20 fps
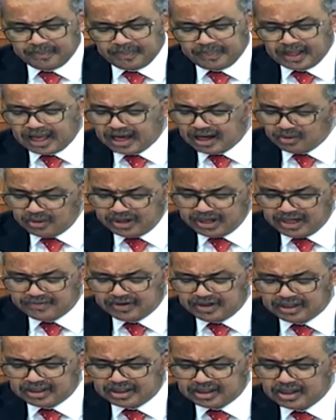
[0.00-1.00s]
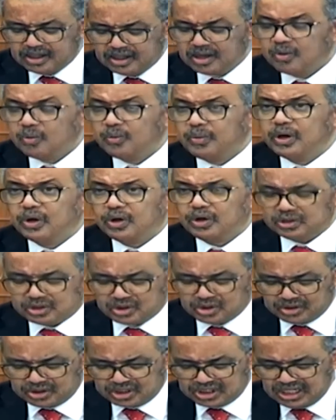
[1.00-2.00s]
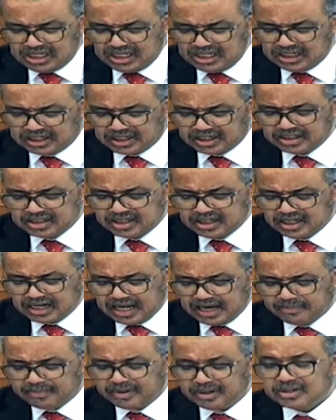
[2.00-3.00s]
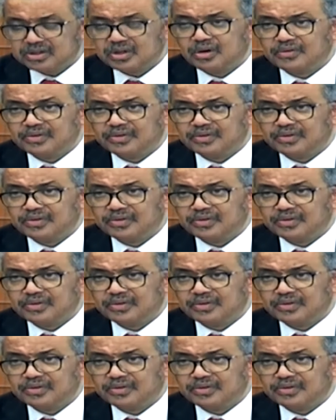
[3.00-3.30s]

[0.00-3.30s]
However, we also see increasing numbers of